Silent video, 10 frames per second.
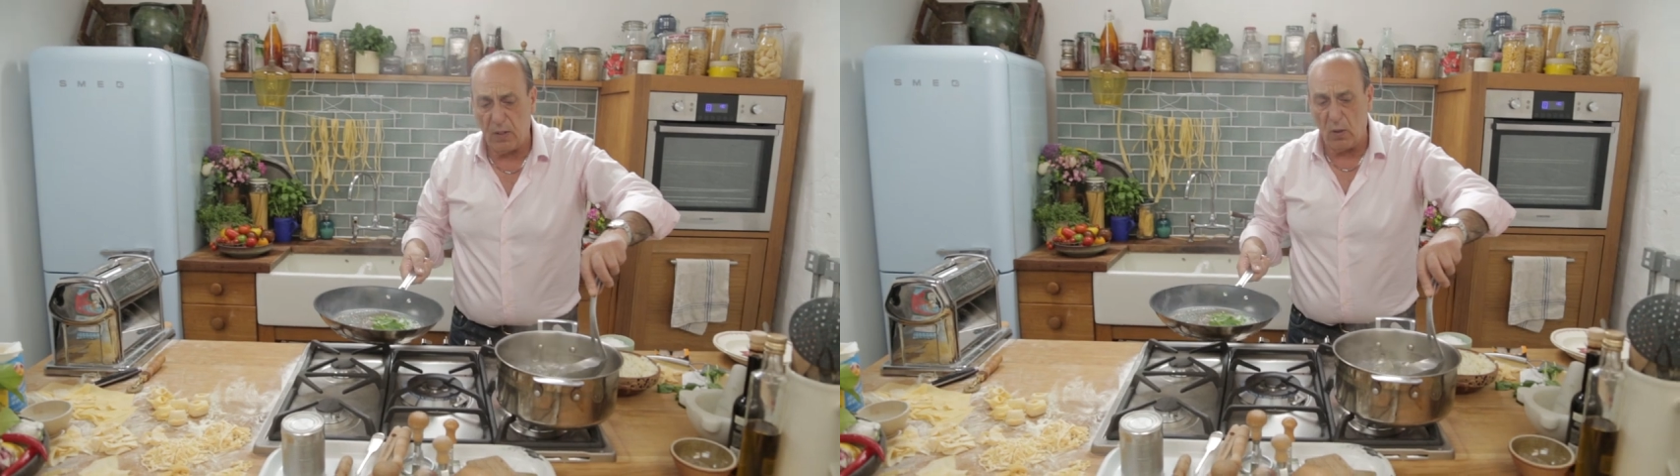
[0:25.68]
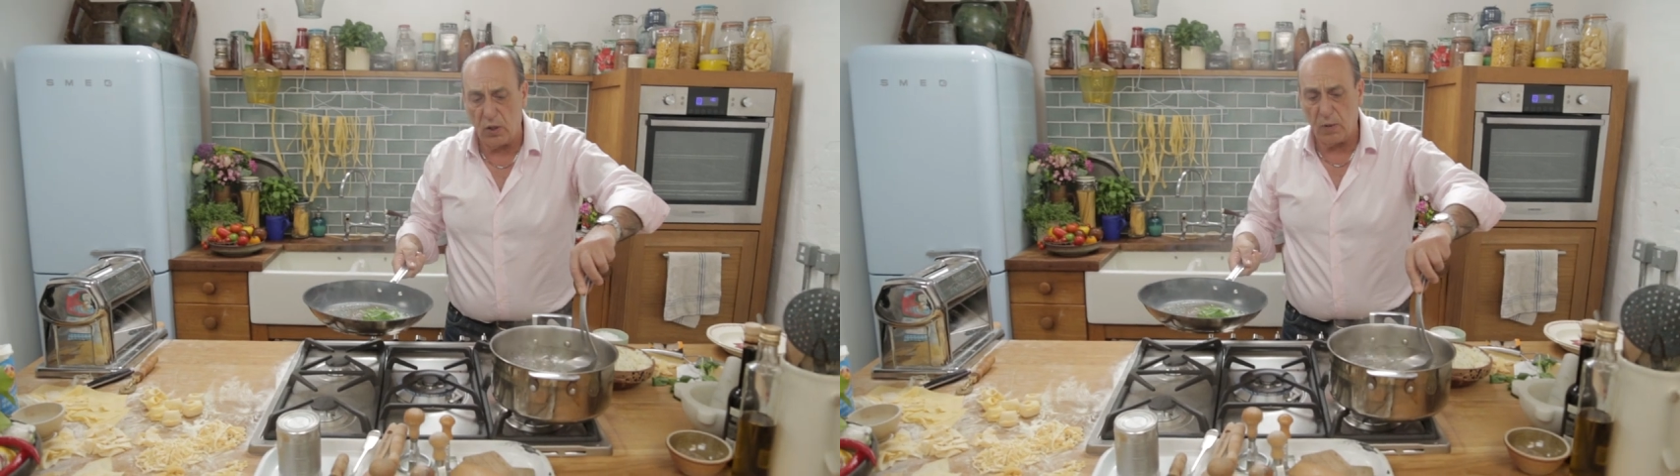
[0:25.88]

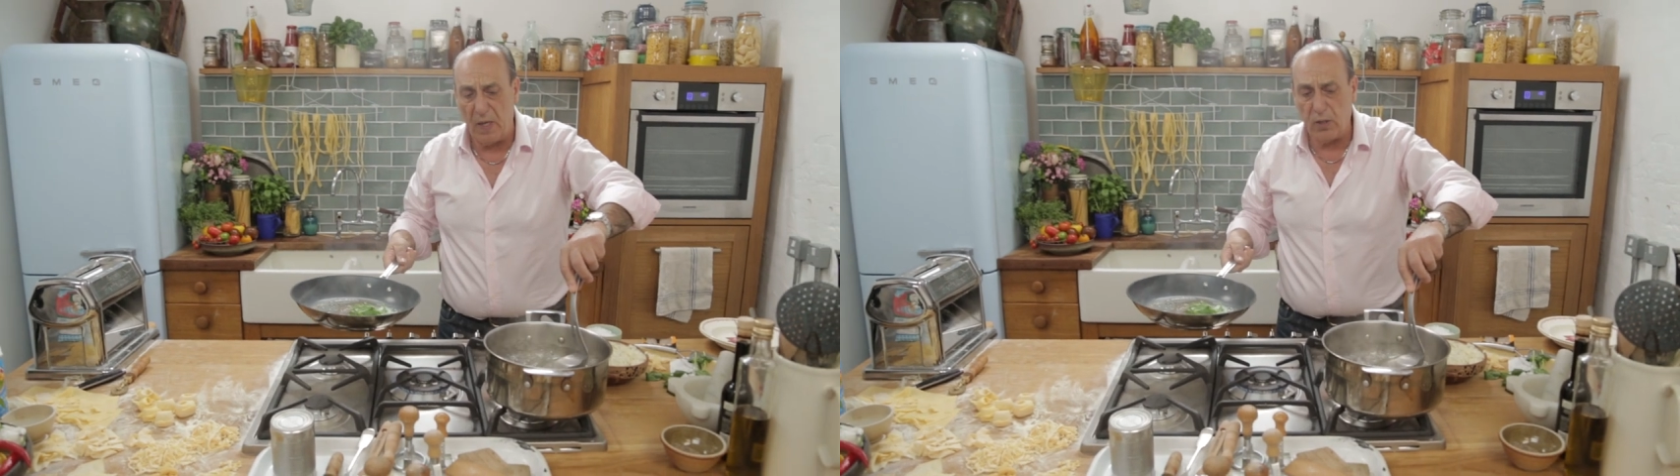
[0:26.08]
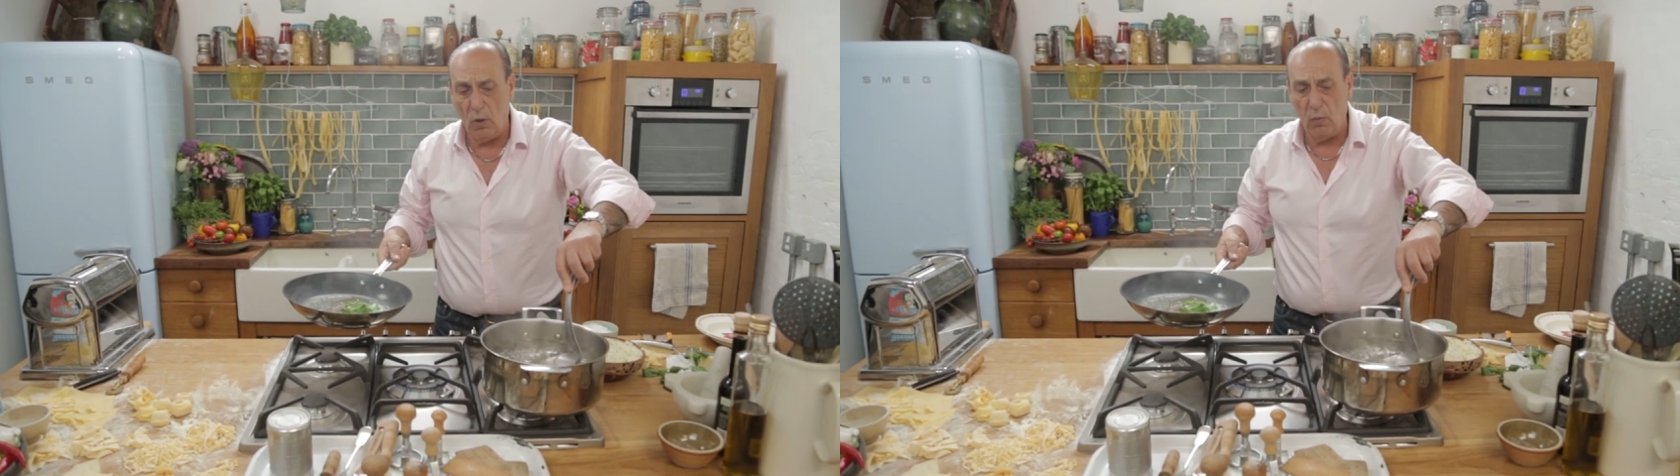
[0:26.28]
because
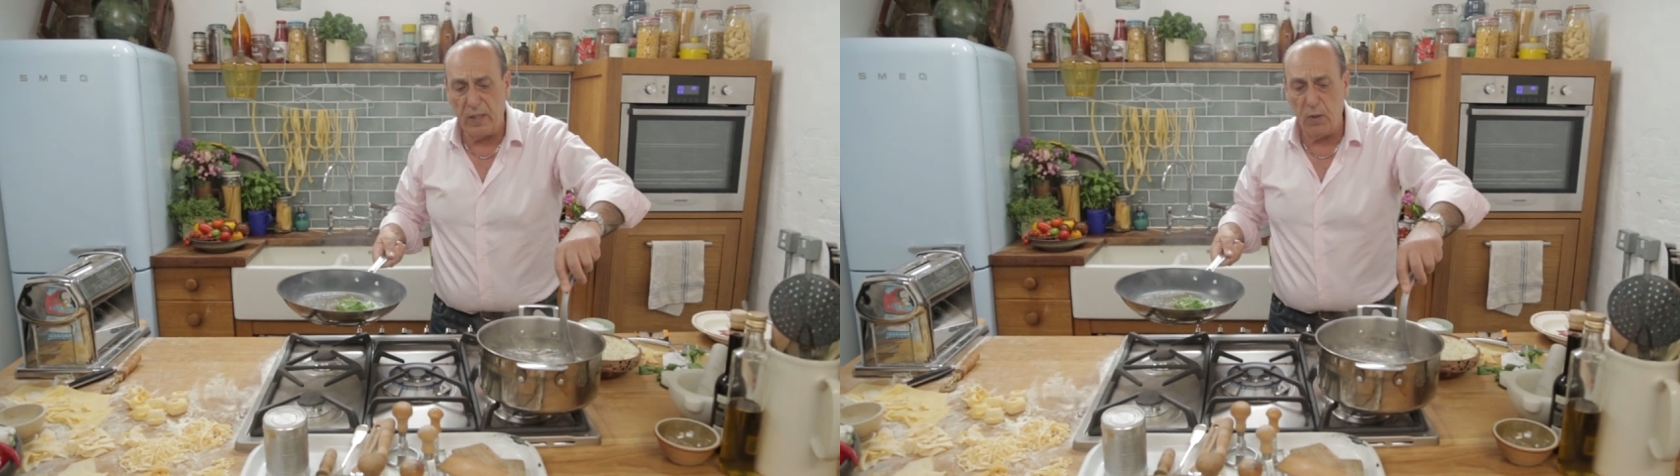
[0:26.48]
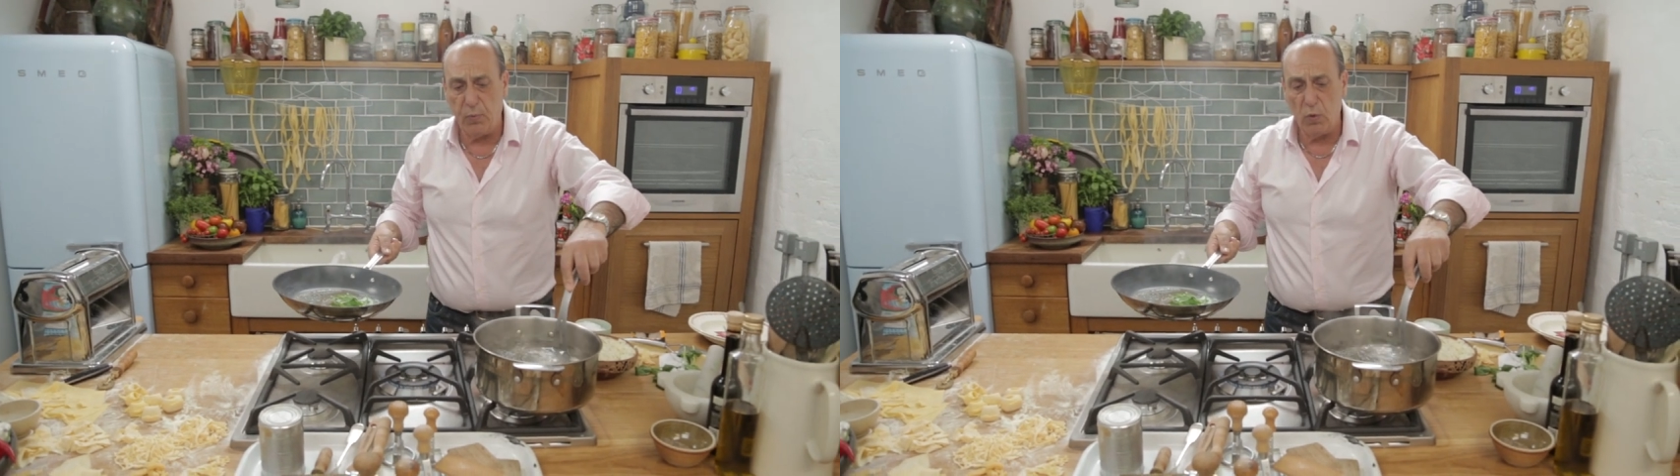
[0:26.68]
especially
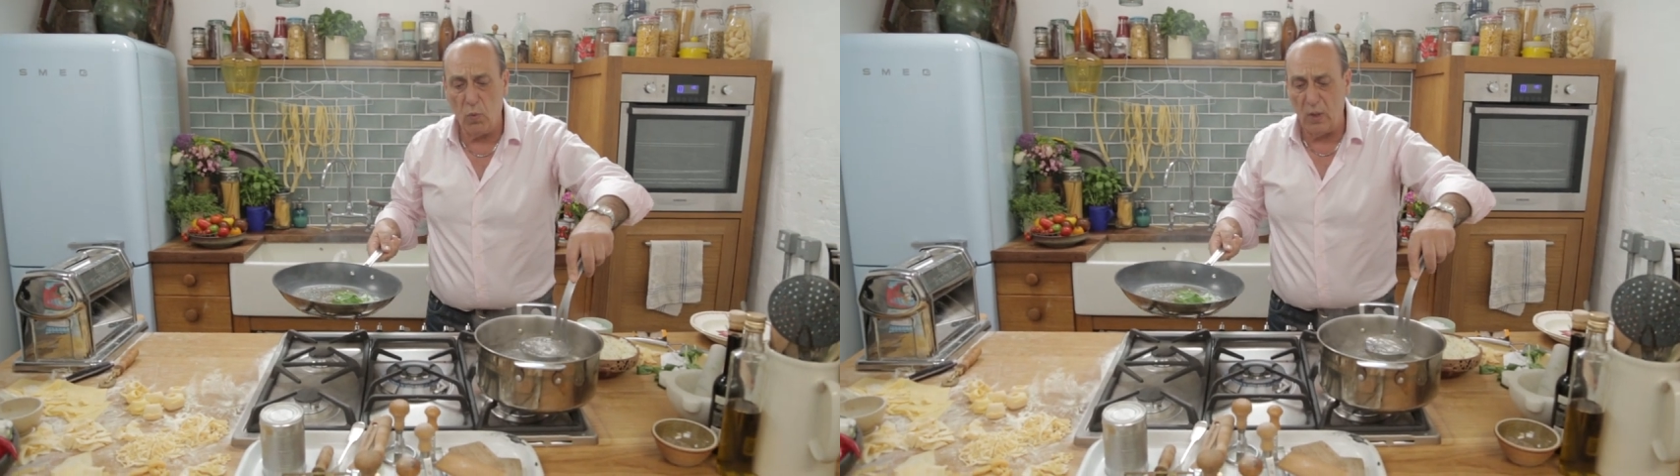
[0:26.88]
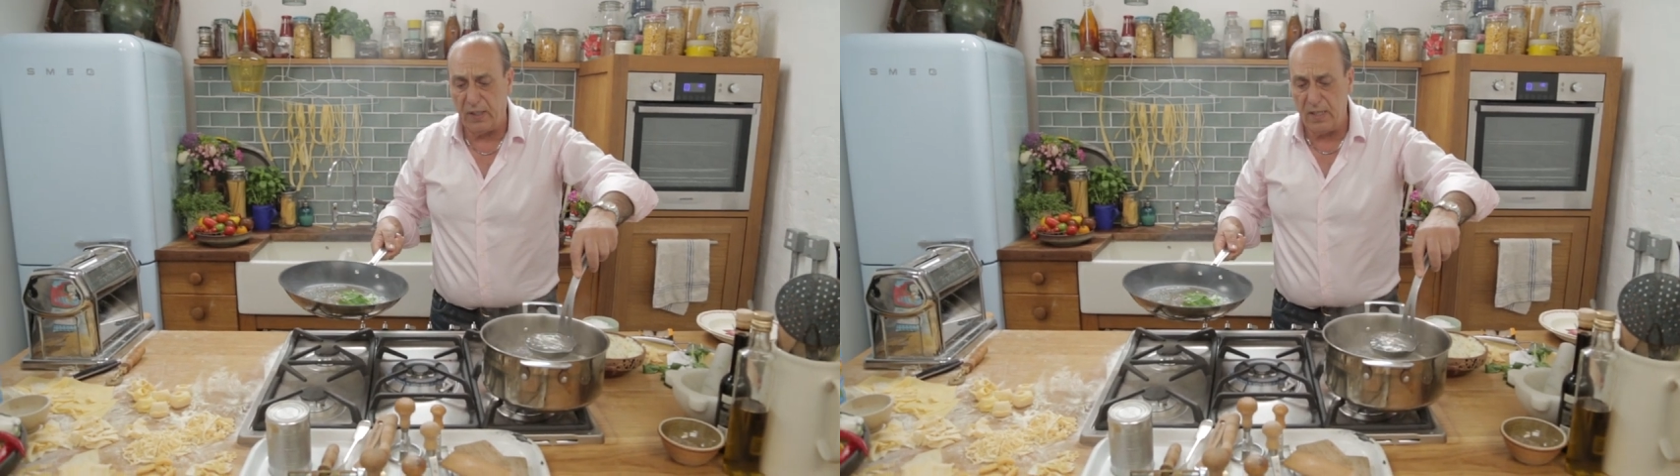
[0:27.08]
when you put
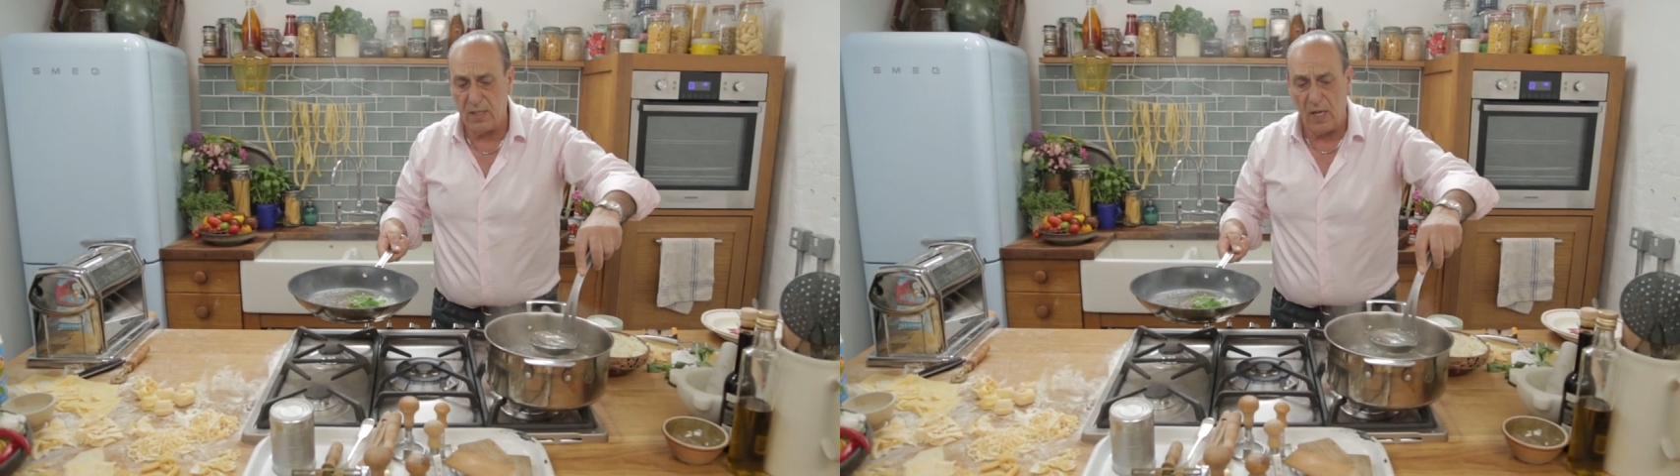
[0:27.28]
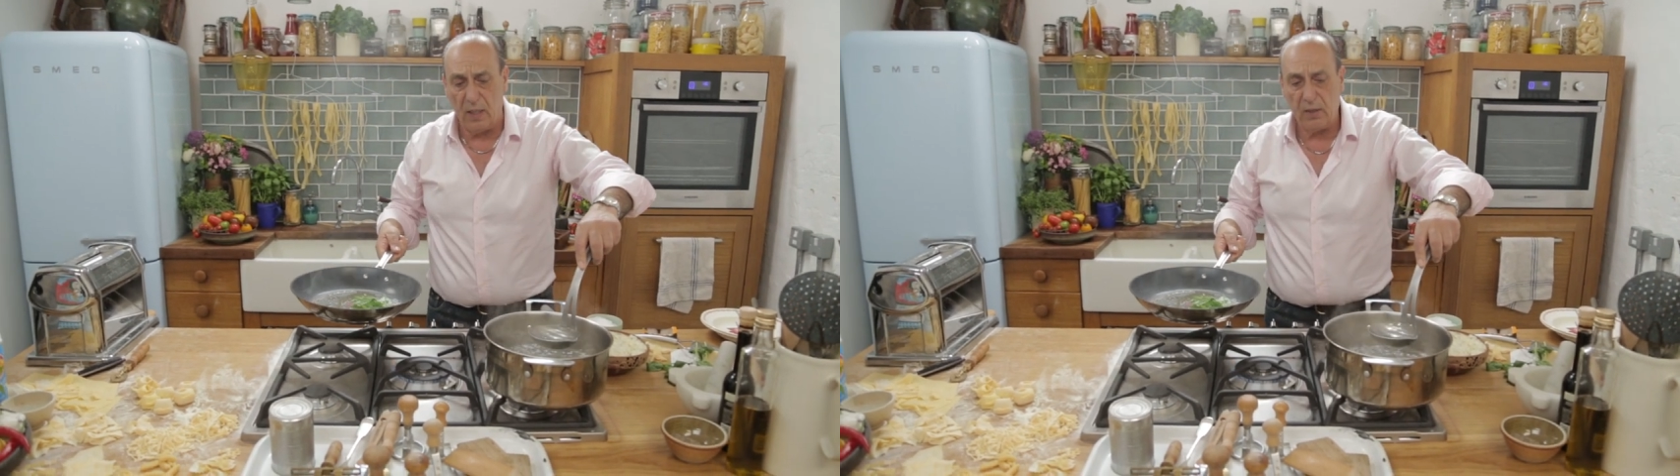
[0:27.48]
water
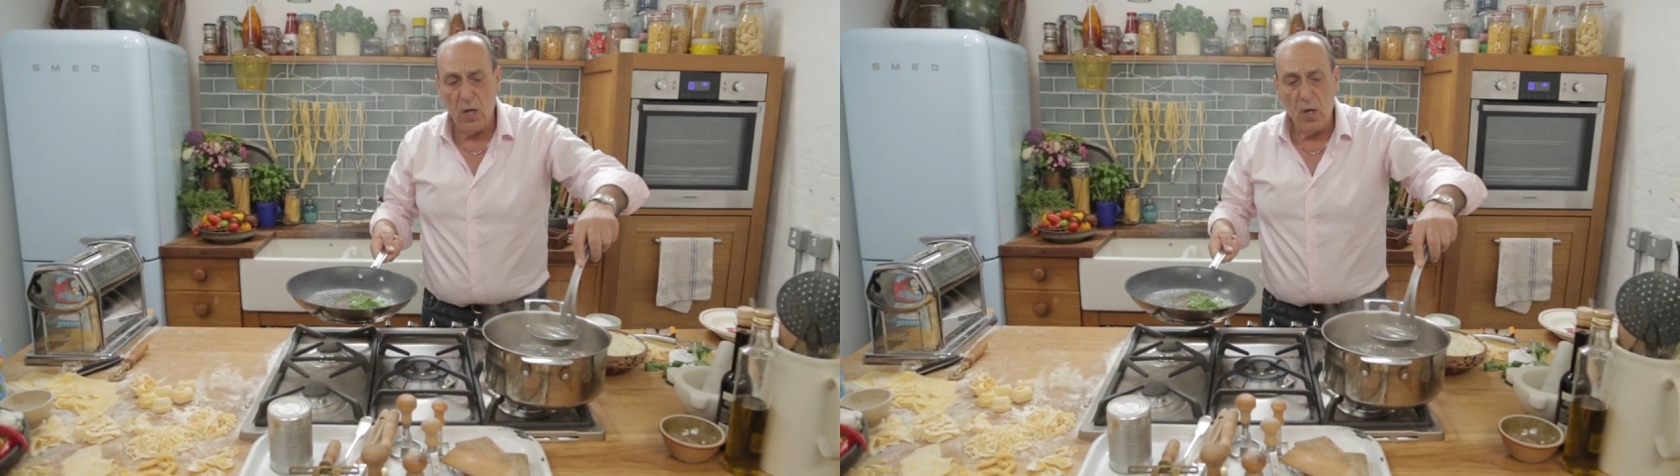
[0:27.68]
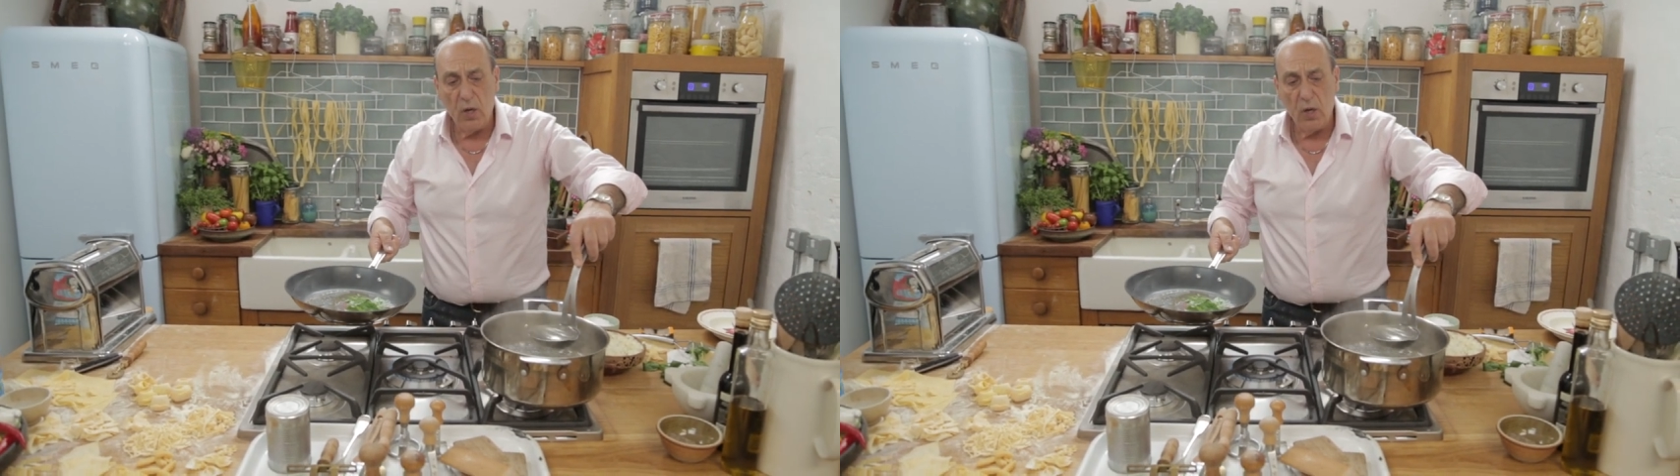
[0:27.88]
inside,